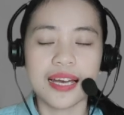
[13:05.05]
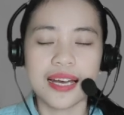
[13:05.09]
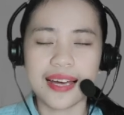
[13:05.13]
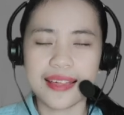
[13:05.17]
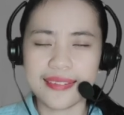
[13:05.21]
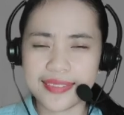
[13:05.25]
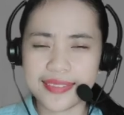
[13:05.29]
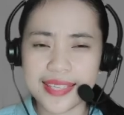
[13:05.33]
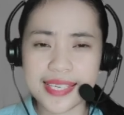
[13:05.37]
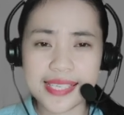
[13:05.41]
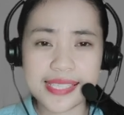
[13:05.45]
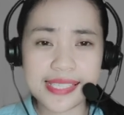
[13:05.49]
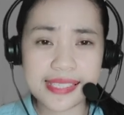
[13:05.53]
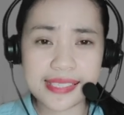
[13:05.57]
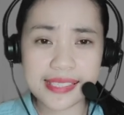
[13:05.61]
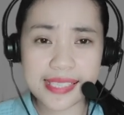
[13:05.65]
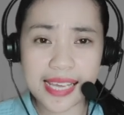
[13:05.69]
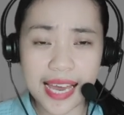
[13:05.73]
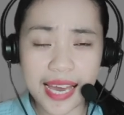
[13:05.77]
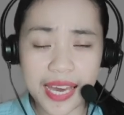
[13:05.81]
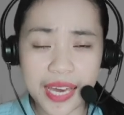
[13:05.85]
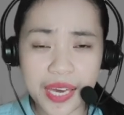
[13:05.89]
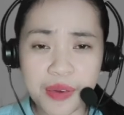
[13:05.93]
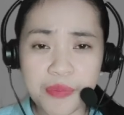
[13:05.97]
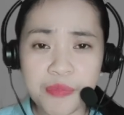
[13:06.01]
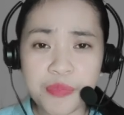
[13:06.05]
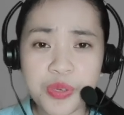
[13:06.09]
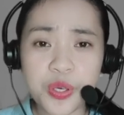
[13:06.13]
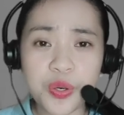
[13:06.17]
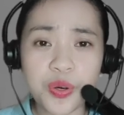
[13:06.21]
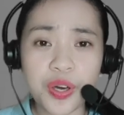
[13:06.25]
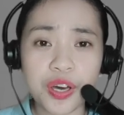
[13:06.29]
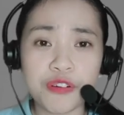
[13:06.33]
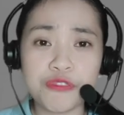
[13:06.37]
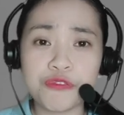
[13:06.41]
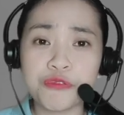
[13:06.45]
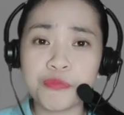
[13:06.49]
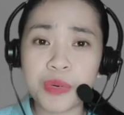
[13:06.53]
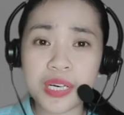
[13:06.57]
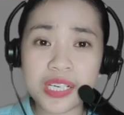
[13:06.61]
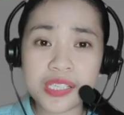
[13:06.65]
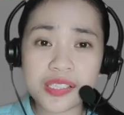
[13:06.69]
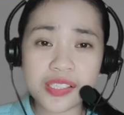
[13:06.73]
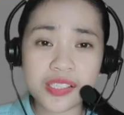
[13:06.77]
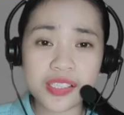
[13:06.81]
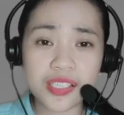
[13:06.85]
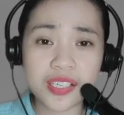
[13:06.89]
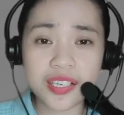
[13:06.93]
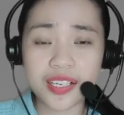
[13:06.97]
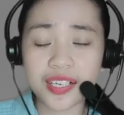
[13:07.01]
At this time, you have
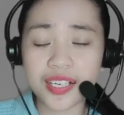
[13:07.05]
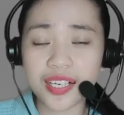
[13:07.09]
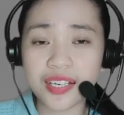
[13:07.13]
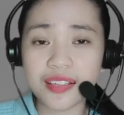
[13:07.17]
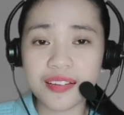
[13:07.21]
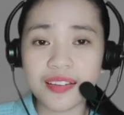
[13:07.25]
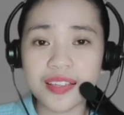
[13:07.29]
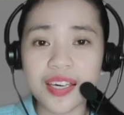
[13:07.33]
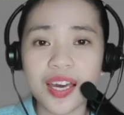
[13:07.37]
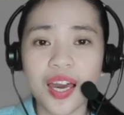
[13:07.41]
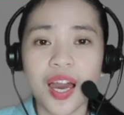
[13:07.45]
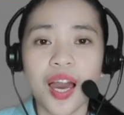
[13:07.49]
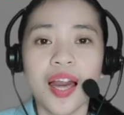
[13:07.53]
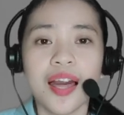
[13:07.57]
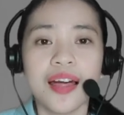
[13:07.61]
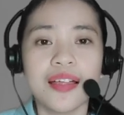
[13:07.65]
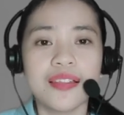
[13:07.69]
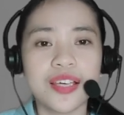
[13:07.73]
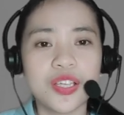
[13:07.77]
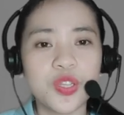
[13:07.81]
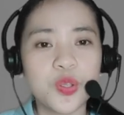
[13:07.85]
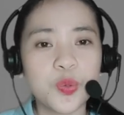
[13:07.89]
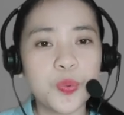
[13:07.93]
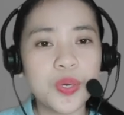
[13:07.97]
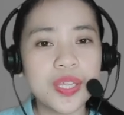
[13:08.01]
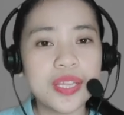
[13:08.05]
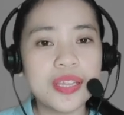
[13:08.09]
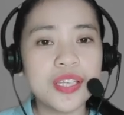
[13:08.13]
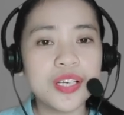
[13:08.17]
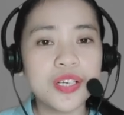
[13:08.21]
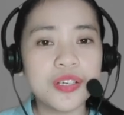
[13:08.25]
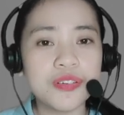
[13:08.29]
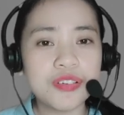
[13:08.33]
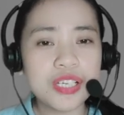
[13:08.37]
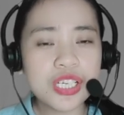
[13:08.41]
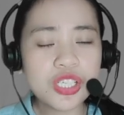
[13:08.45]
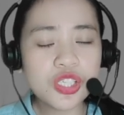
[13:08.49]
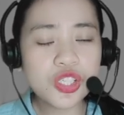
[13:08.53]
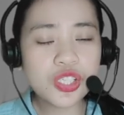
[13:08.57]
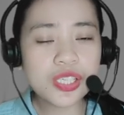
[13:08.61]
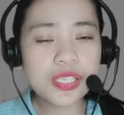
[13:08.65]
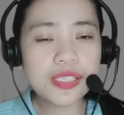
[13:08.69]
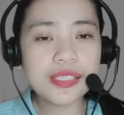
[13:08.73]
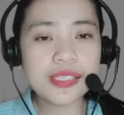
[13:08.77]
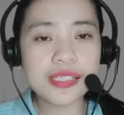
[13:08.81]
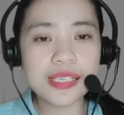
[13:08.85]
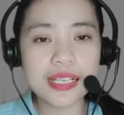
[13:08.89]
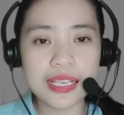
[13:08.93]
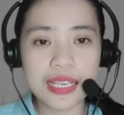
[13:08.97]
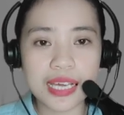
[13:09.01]
must heard that with the
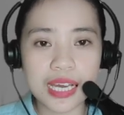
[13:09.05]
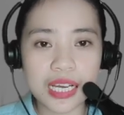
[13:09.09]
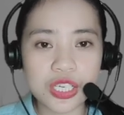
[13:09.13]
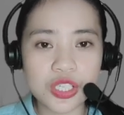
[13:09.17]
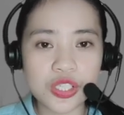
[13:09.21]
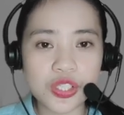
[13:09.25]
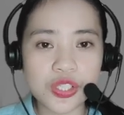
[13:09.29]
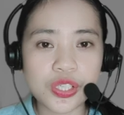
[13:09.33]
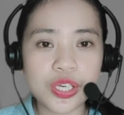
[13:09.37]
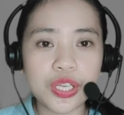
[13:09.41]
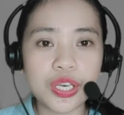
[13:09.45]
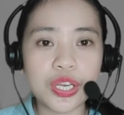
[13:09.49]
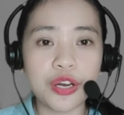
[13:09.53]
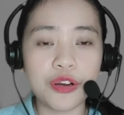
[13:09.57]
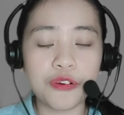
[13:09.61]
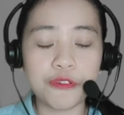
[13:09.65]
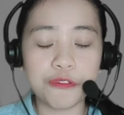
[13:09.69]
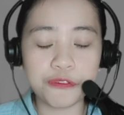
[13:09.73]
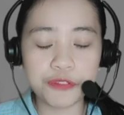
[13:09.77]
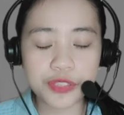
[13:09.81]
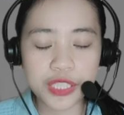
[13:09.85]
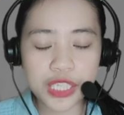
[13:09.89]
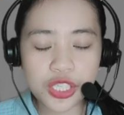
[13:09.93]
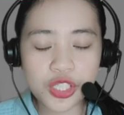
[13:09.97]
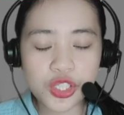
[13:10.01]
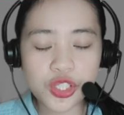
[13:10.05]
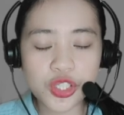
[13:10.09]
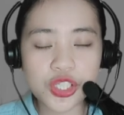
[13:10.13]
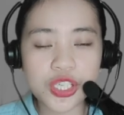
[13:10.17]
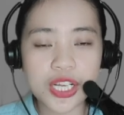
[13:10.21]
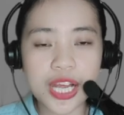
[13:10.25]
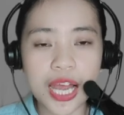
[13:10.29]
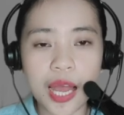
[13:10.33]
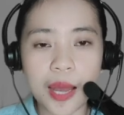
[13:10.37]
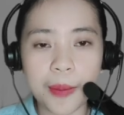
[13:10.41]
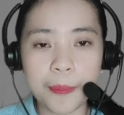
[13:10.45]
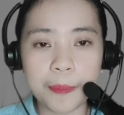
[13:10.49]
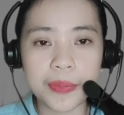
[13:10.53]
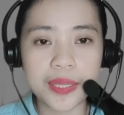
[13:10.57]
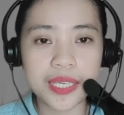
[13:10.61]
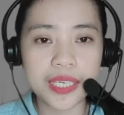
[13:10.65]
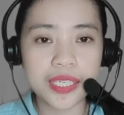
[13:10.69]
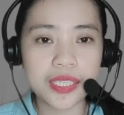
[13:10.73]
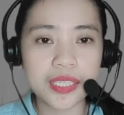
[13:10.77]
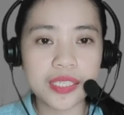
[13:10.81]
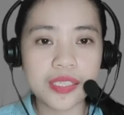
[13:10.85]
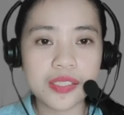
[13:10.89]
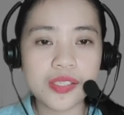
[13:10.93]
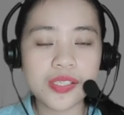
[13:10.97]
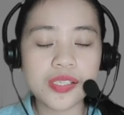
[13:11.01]
rigid selection of teacher
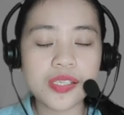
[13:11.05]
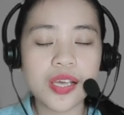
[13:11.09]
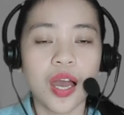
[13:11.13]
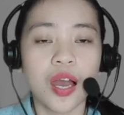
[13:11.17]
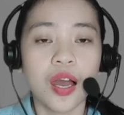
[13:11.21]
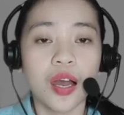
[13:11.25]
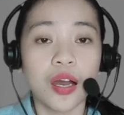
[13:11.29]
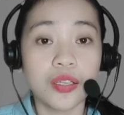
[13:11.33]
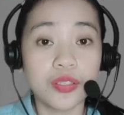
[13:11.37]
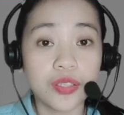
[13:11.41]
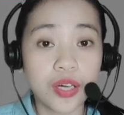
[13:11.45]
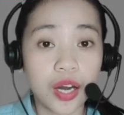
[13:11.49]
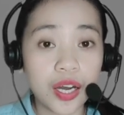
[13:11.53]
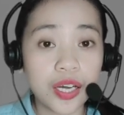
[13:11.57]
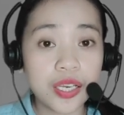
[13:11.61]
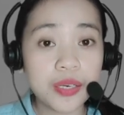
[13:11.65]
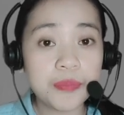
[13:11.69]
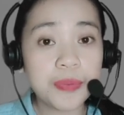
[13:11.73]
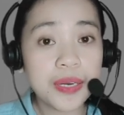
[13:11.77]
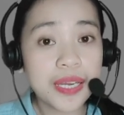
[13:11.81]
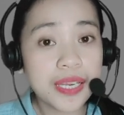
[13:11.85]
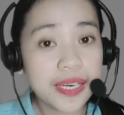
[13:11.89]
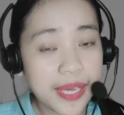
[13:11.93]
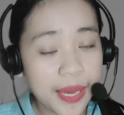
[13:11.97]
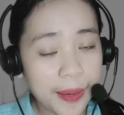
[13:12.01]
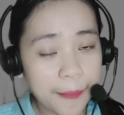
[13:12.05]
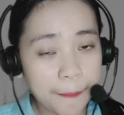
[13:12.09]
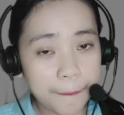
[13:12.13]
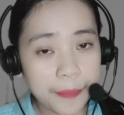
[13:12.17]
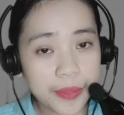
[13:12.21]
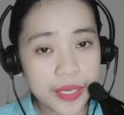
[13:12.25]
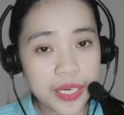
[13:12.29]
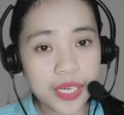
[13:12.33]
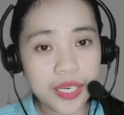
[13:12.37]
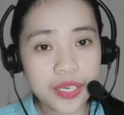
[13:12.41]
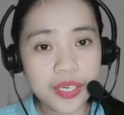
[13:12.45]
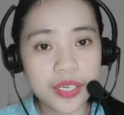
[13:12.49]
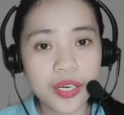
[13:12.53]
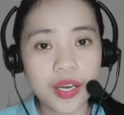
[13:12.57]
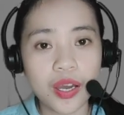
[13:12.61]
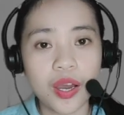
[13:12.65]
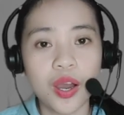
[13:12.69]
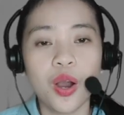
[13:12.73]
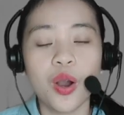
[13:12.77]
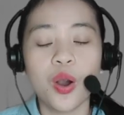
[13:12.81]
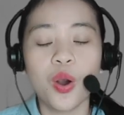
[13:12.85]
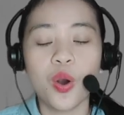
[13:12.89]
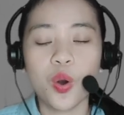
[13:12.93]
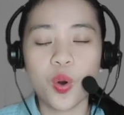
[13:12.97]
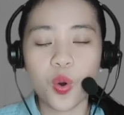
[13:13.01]
applicants done by DepEd,
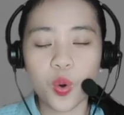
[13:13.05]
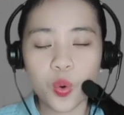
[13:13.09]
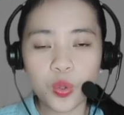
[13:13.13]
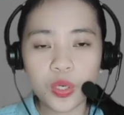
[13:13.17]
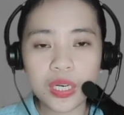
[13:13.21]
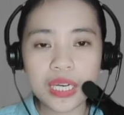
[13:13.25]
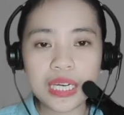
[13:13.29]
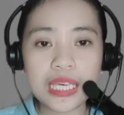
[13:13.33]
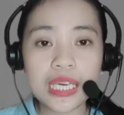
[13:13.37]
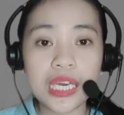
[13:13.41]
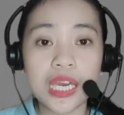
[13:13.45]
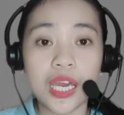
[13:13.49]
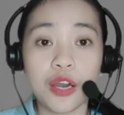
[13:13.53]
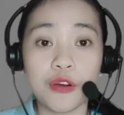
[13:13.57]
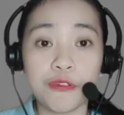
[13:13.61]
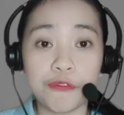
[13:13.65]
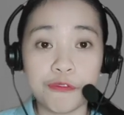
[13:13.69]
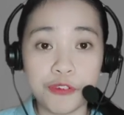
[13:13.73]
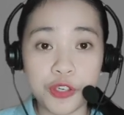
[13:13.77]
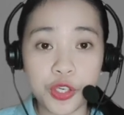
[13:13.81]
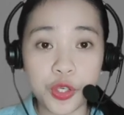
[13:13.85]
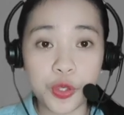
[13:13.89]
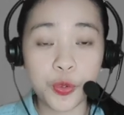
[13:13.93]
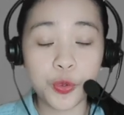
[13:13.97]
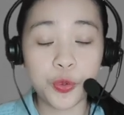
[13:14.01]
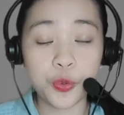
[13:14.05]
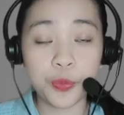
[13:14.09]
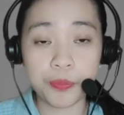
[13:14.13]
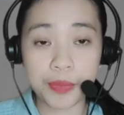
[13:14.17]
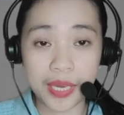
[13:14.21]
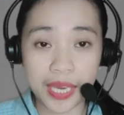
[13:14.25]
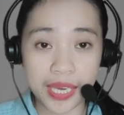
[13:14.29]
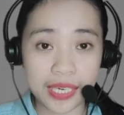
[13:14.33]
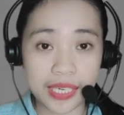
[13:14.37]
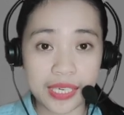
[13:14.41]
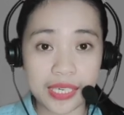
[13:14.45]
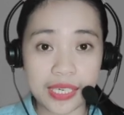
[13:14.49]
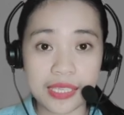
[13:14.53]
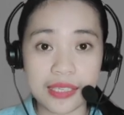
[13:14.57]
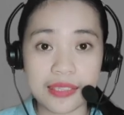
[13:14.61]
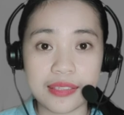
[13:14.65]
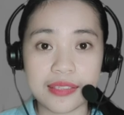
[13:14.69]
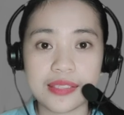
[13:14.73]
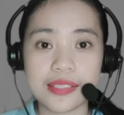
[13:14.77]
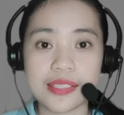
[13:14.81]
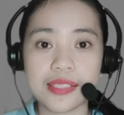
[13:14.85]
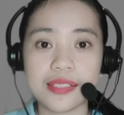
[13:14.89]
only a few make it.